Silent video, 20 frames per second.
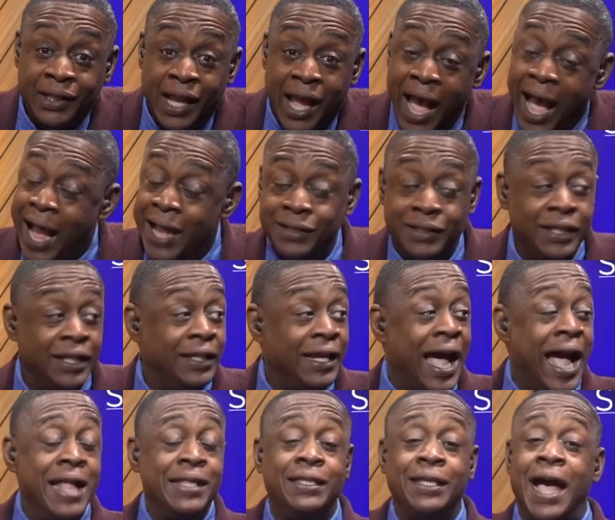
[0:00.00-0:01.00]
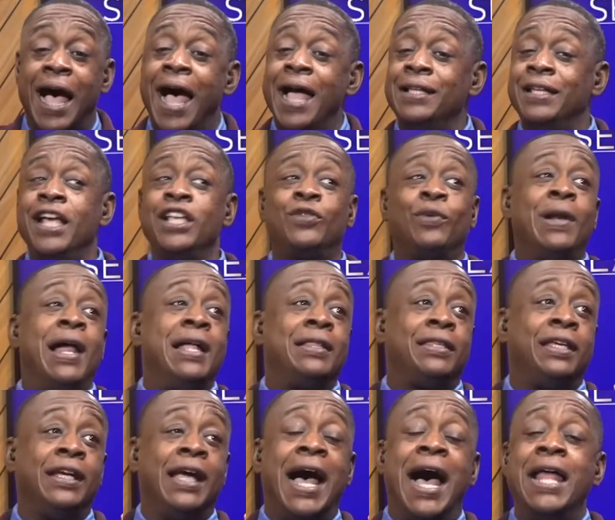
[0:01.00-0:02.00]
Here's what I
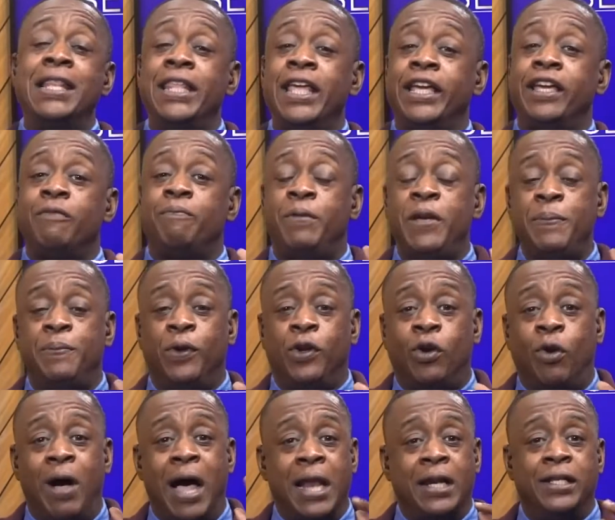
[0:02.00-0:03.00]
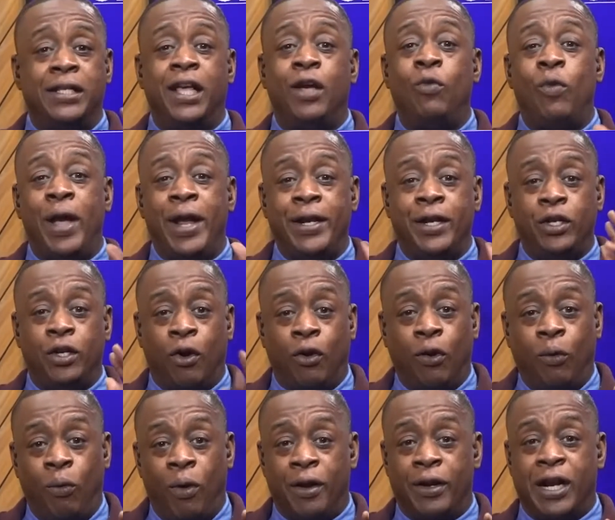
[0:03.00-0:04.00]
think. I think if people go out of their way to go to
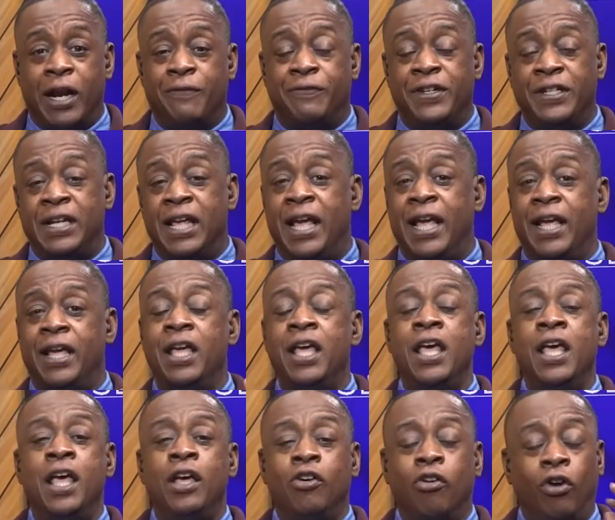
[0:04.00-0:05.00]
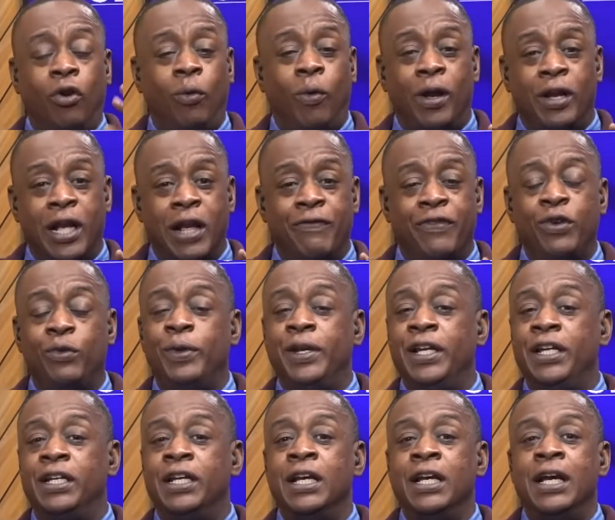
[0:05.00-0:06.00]
work every day, go to work every
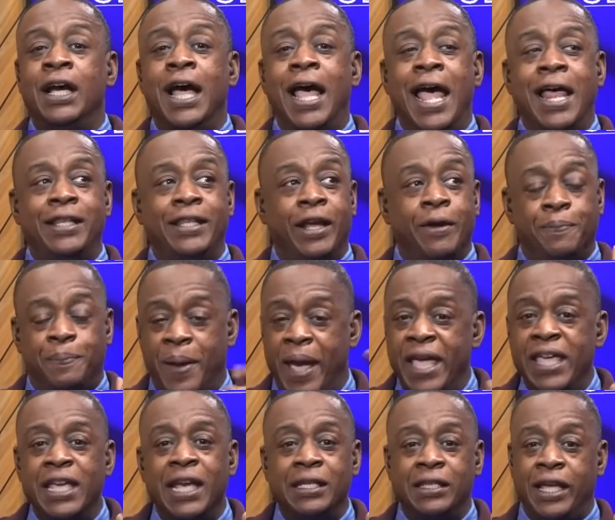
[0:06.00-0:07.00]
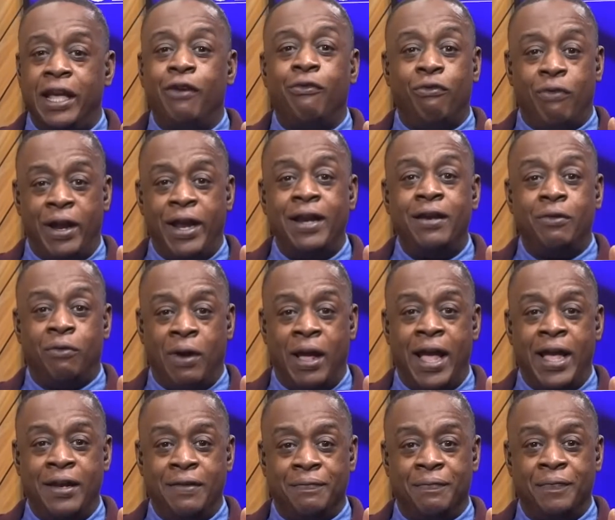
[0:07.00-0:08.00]
week, and they're paying their rent,
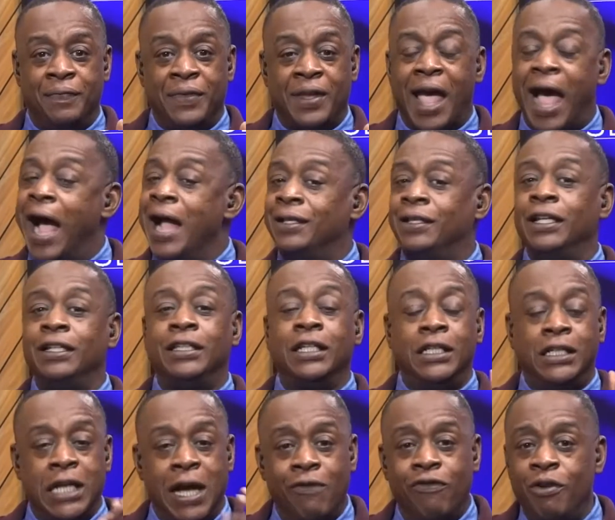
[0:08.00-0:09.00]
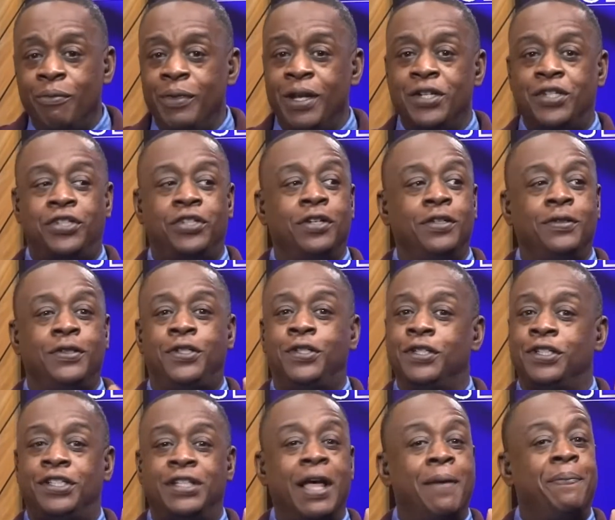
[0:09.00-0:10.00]
right? I think the government should
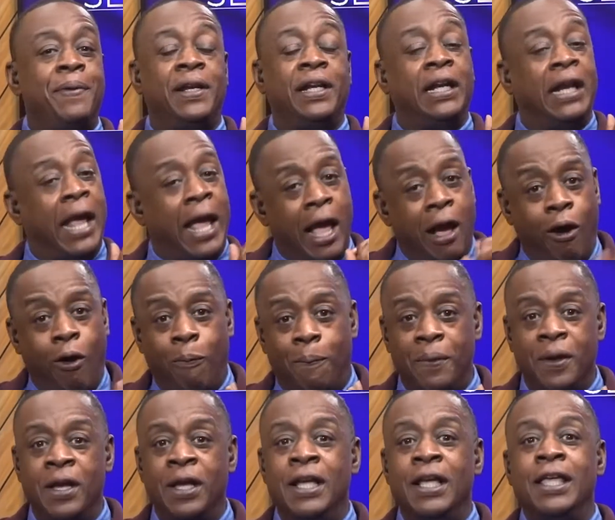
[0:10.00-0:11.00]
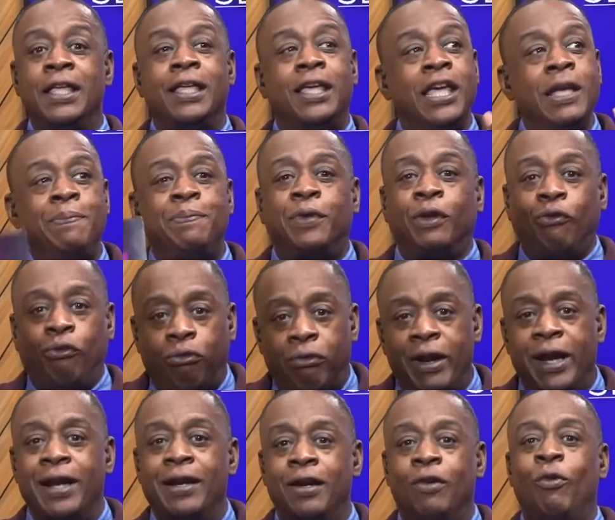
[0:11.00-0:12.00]
step in and help keep the
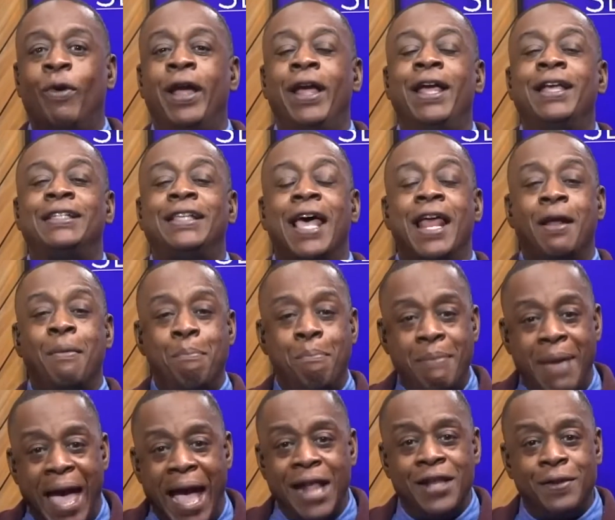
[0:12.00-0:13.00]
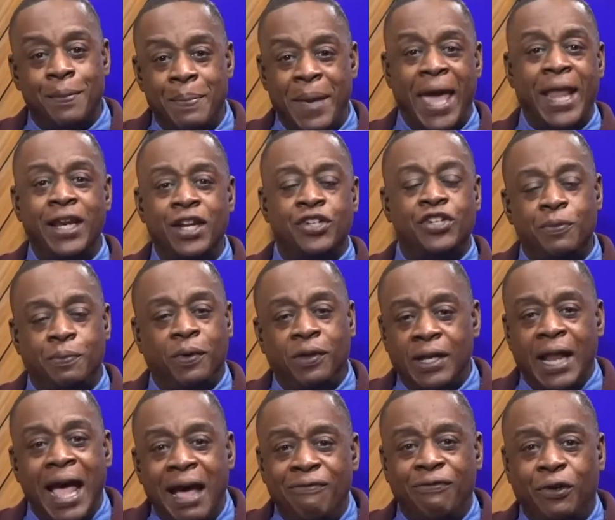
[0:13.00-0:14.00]
rent where it's at a manageable
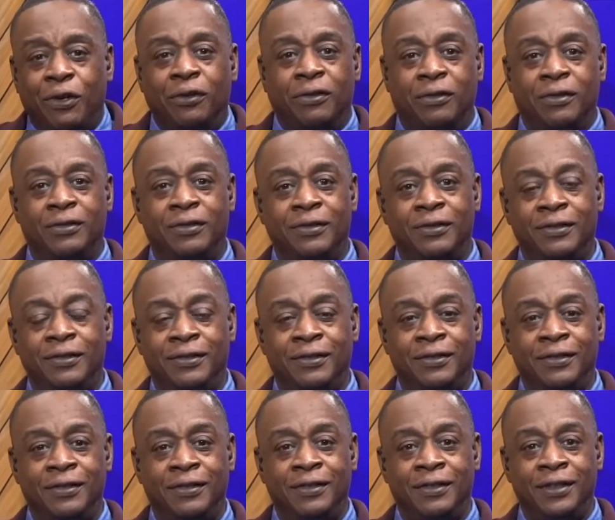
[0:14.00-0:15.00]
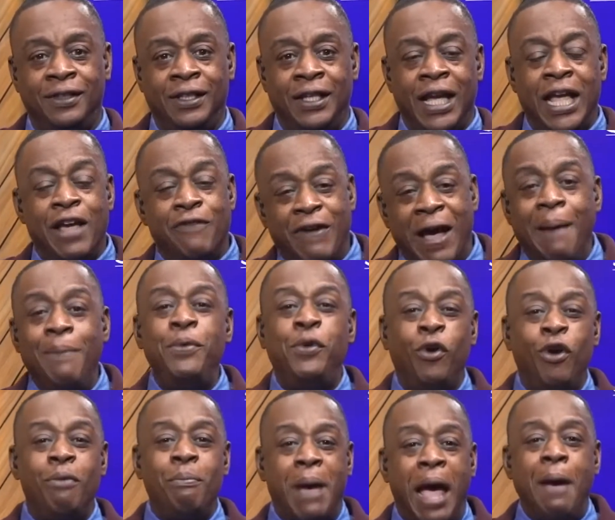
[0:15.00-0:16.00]
level. If I'm
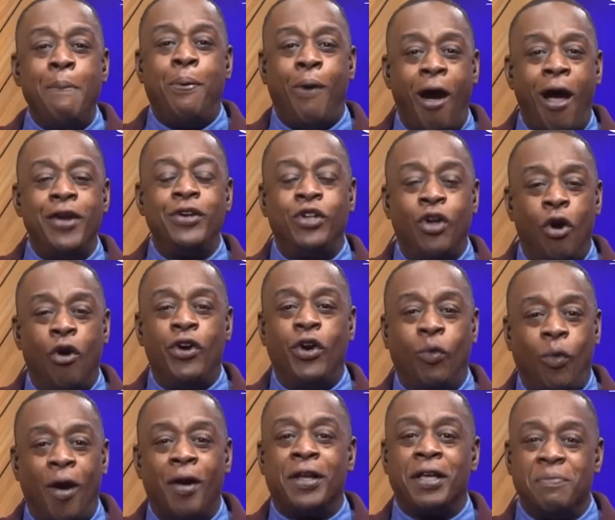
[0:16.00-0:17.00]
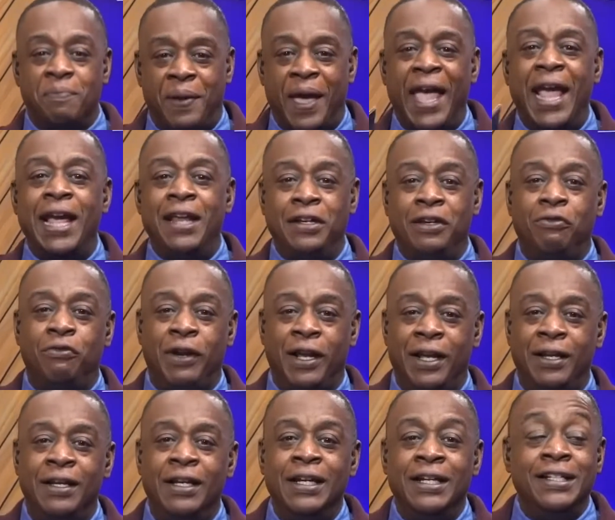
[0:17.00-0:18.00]
doing my part and going to work and paying the rent,
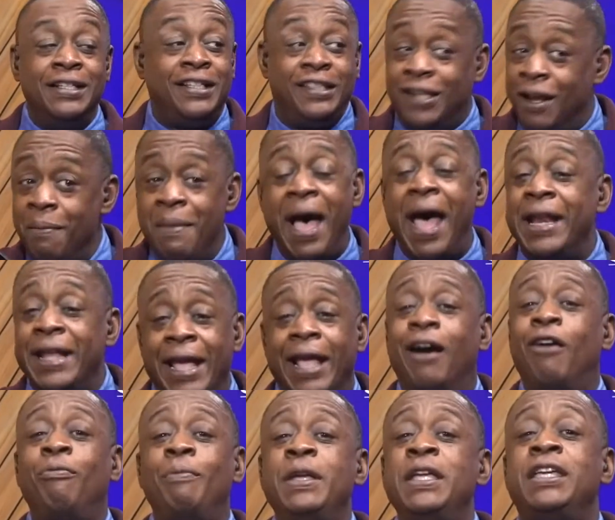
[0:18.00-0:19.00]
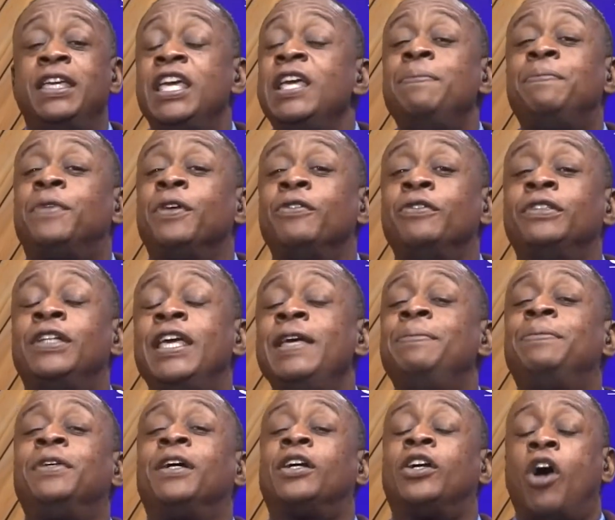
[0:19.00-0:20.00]
somebody help me keep
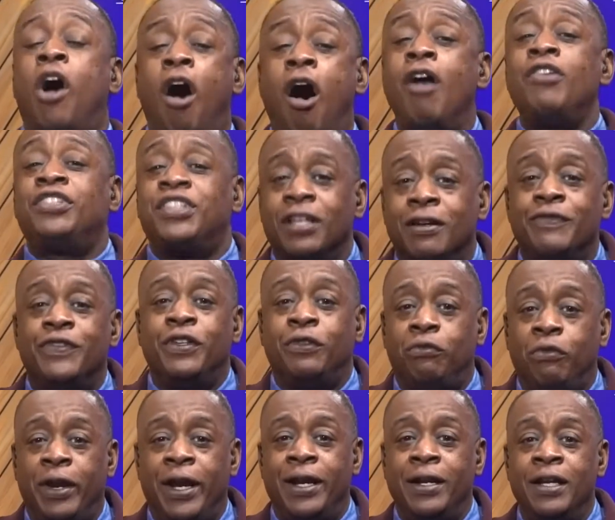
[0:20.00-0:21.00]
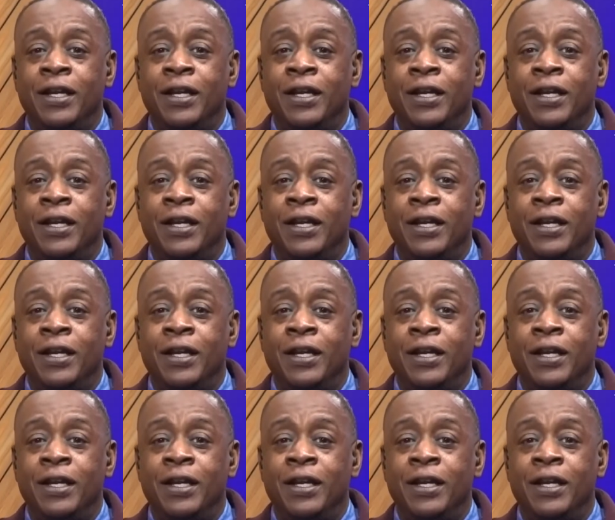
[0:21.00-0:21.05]
the cost of the rent